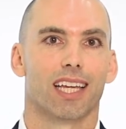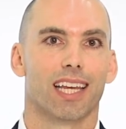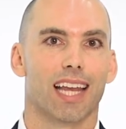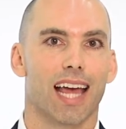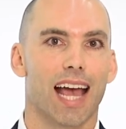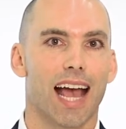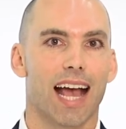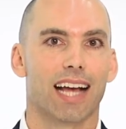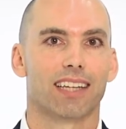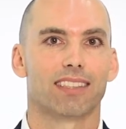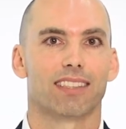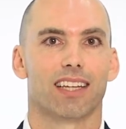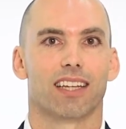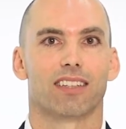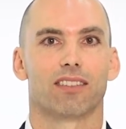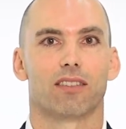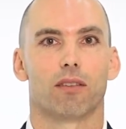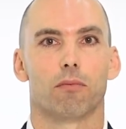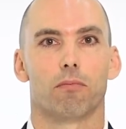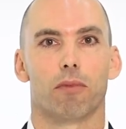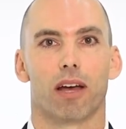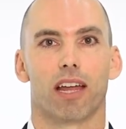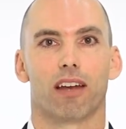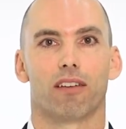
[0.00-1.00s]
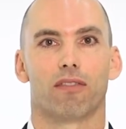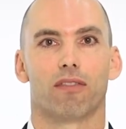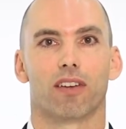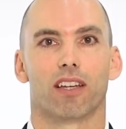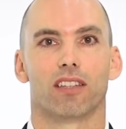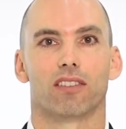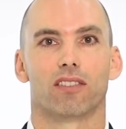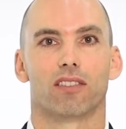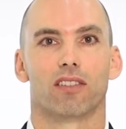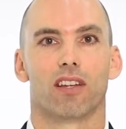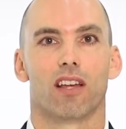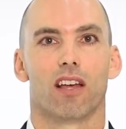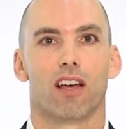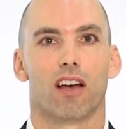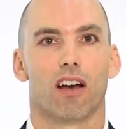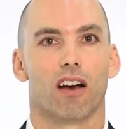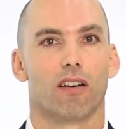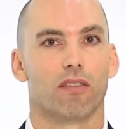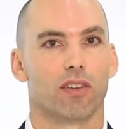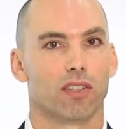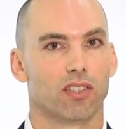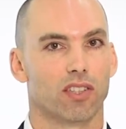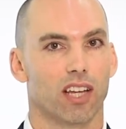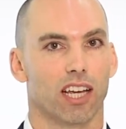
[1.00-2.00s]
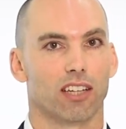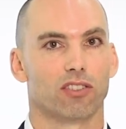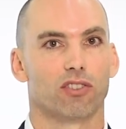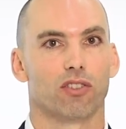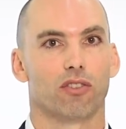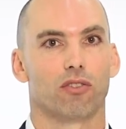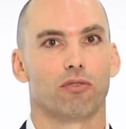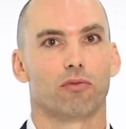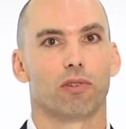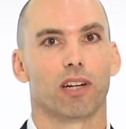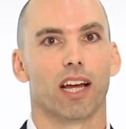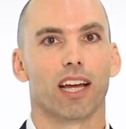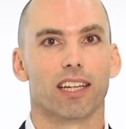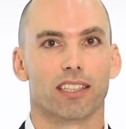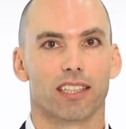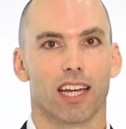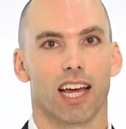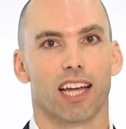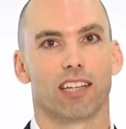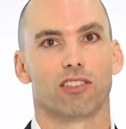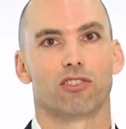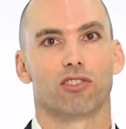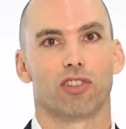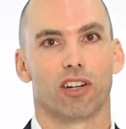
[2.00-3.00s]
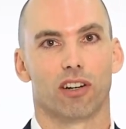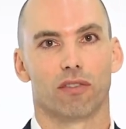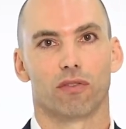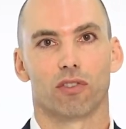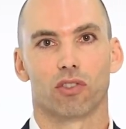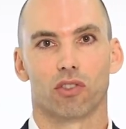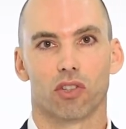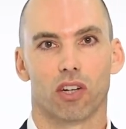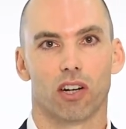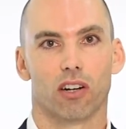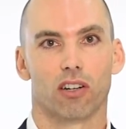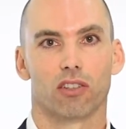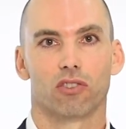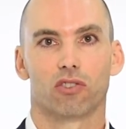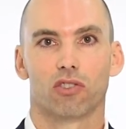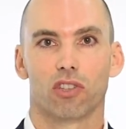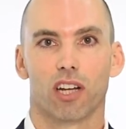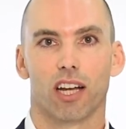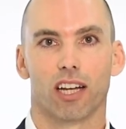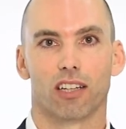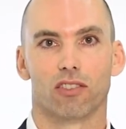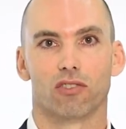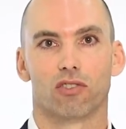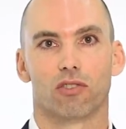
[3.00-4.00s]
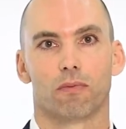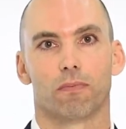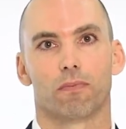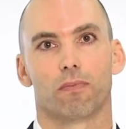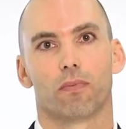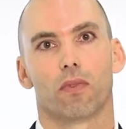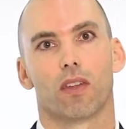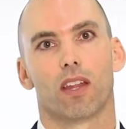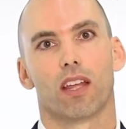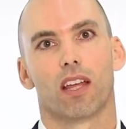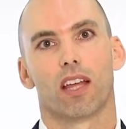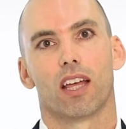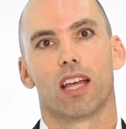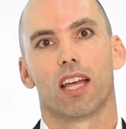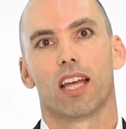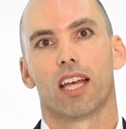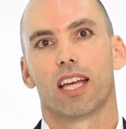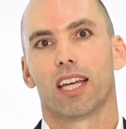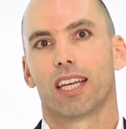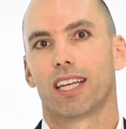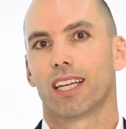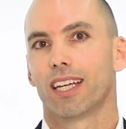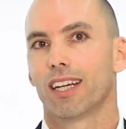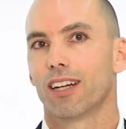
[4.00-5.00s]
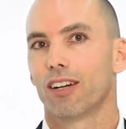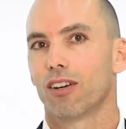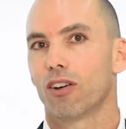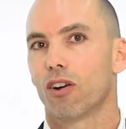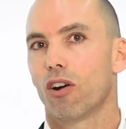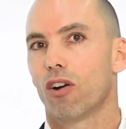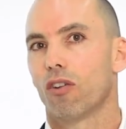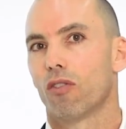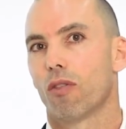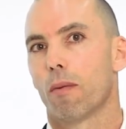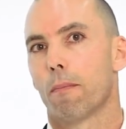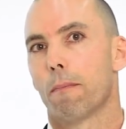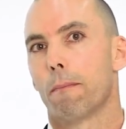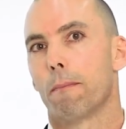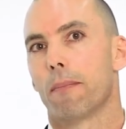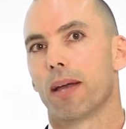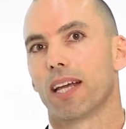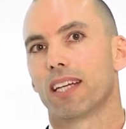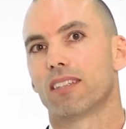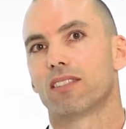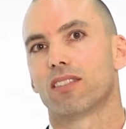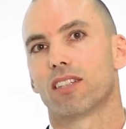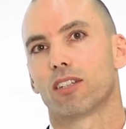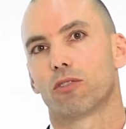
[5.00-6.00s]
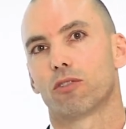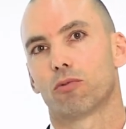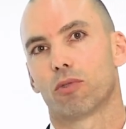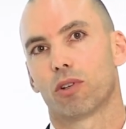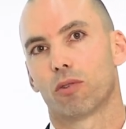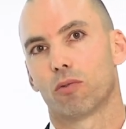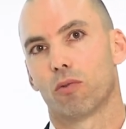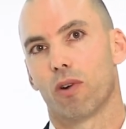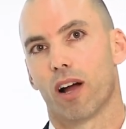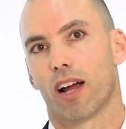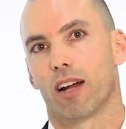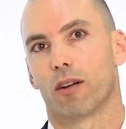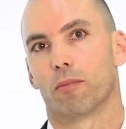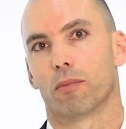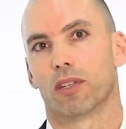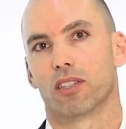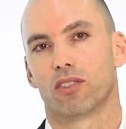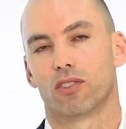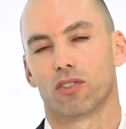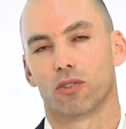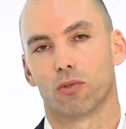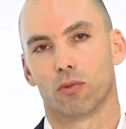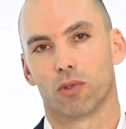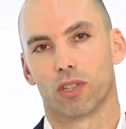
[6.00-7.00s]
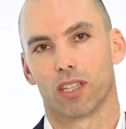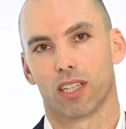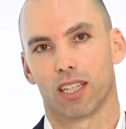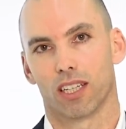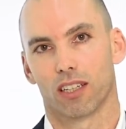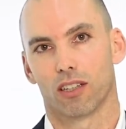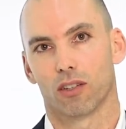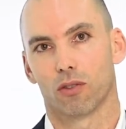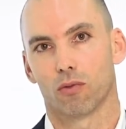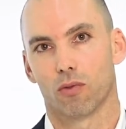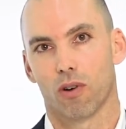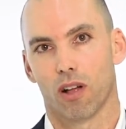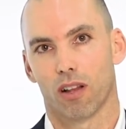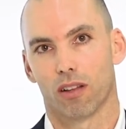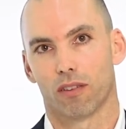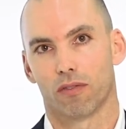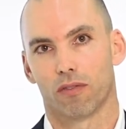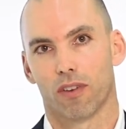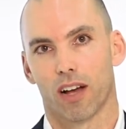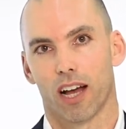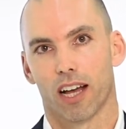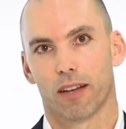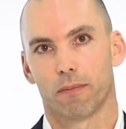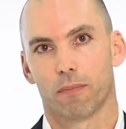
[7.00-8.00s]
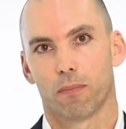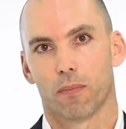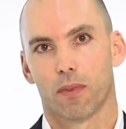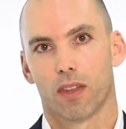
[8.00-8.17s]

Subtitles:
can access the benefits of a Section 3A10 share-for-share exchange. Here are the basic requirements you would need to qualify.